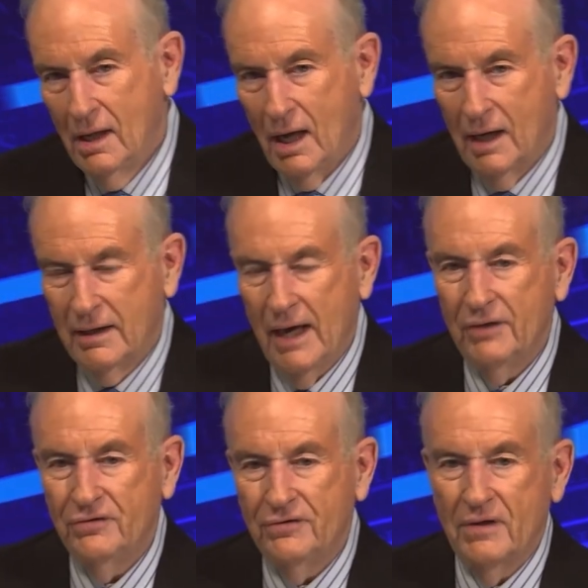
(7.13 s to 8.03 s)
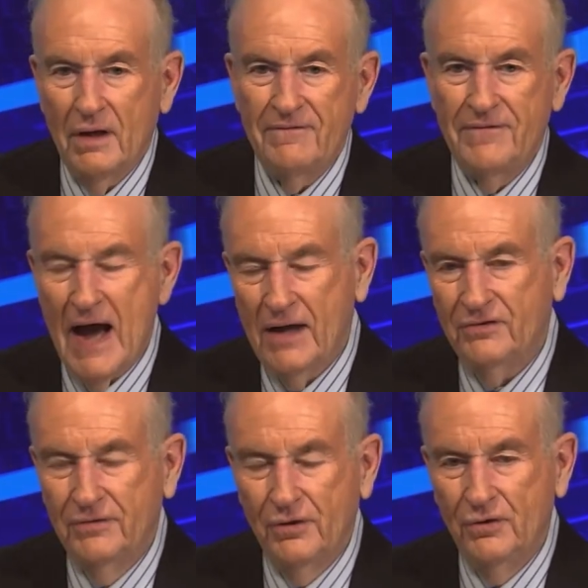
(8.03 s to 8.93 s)
against Fox
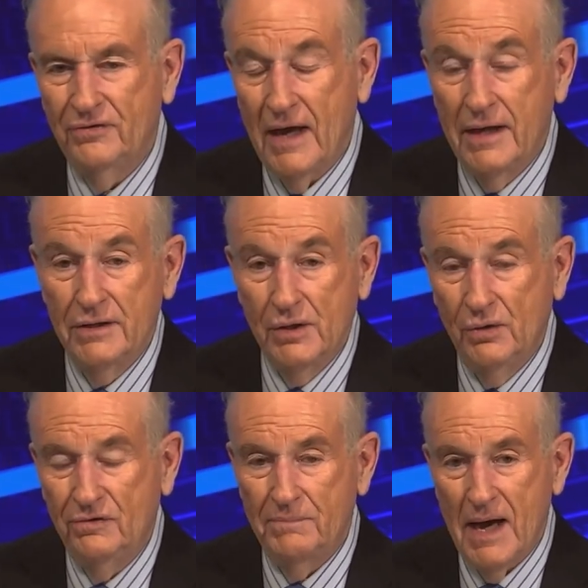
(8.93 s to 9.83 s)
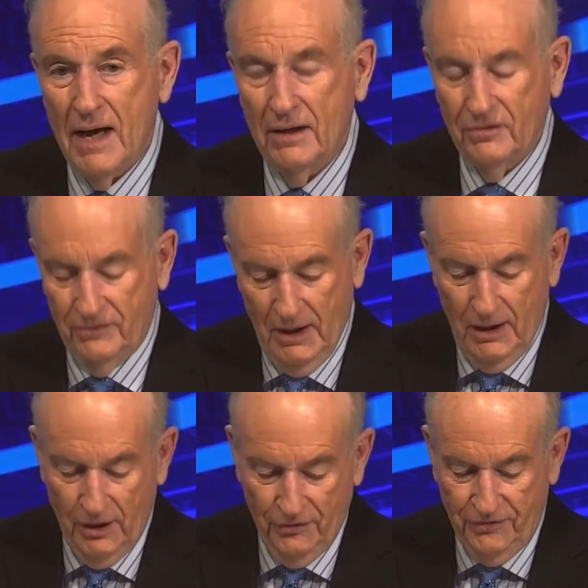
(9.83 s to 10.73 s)
News and Newsmax
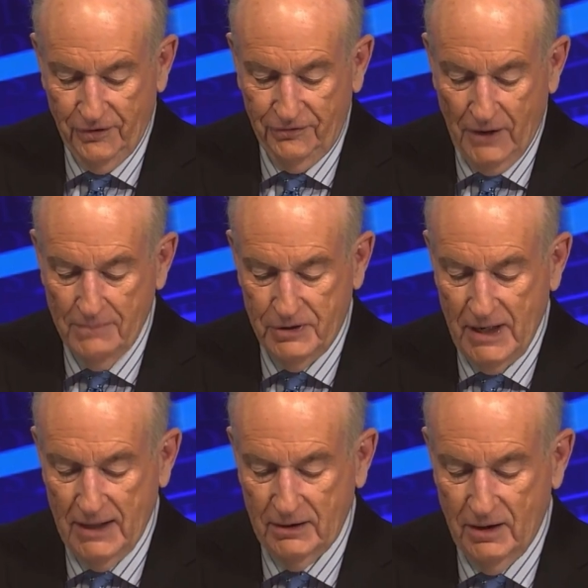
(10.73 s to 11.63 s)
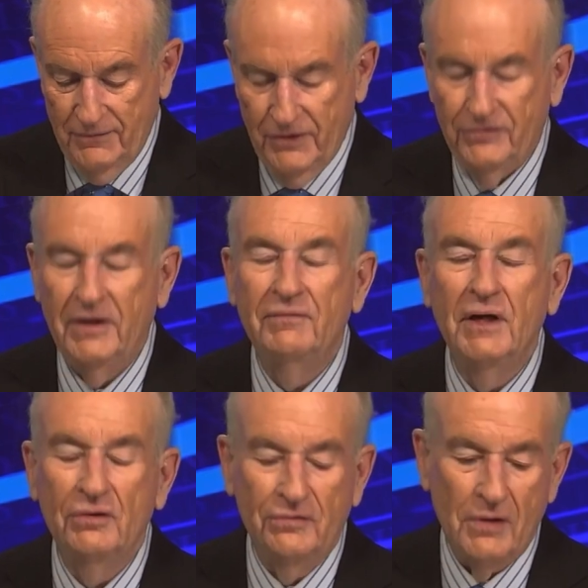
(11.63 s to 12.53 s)
is the subject of this
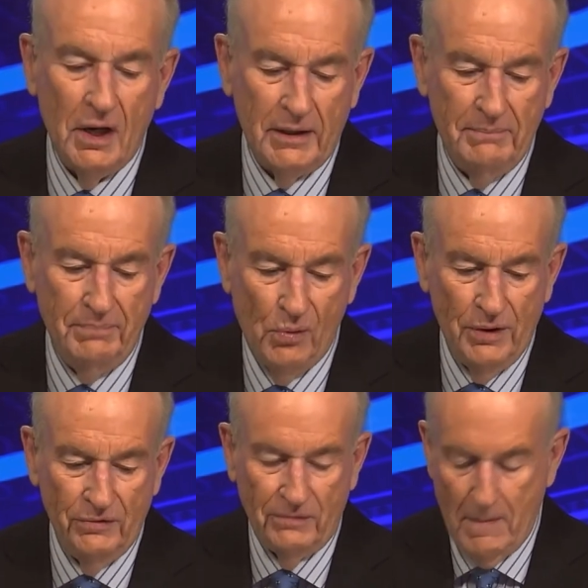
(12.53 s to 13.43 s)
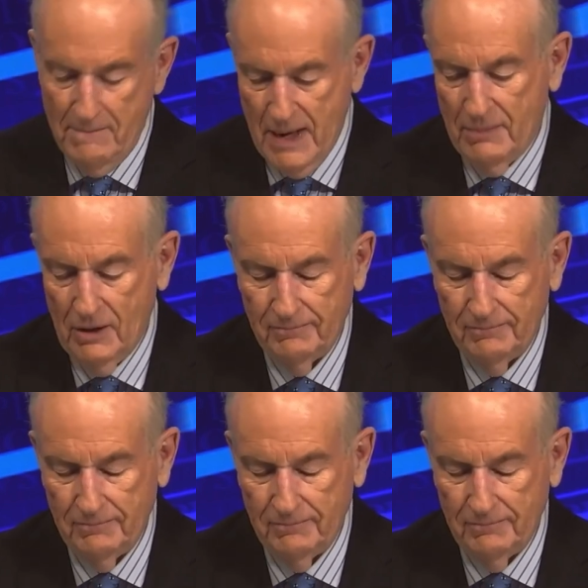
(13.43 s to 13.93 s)
evening's Talking Points memo.